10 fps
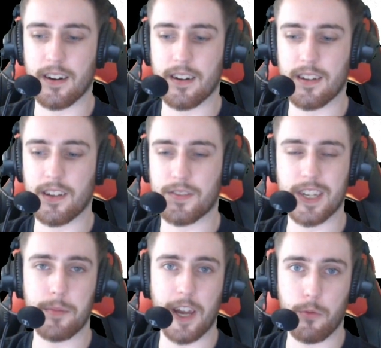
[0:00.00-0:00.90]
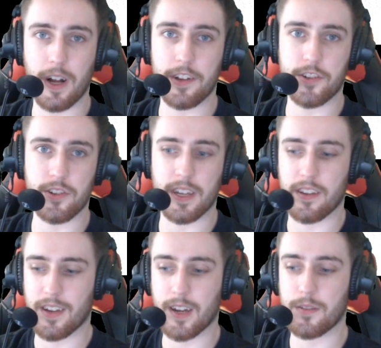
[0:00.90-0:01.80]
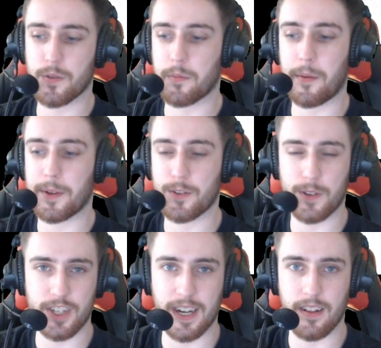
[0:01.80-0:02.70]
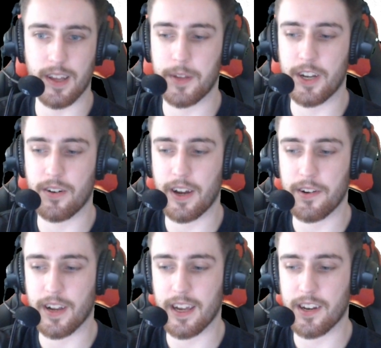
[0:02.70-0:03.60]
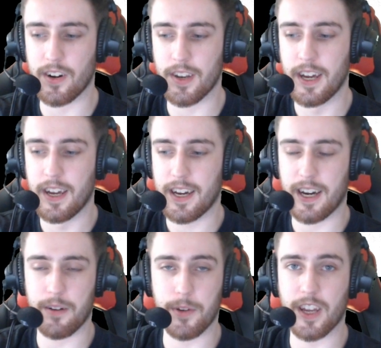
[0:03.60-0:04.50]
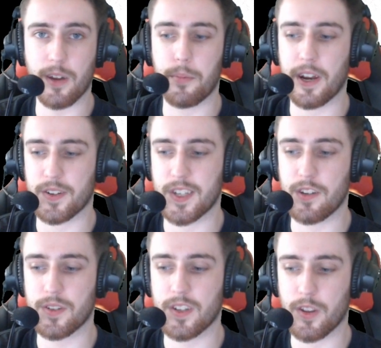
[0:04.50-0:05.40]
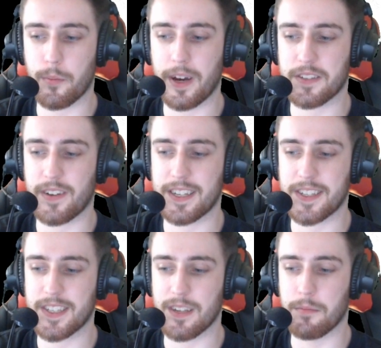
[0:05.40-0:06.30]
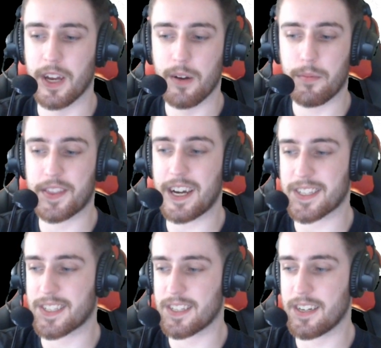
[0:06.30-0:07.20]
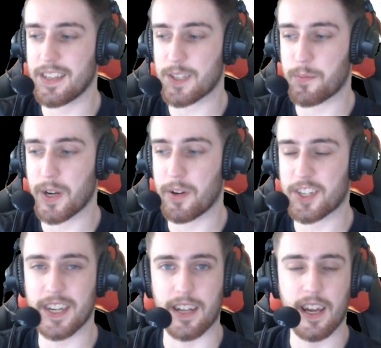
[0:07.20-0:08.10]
you know, tell me how well you're doing. You can swing by my Twitch channel, let me know how you're getting on. We can compare, see who's got the best fantasy team. But that's pretty much it.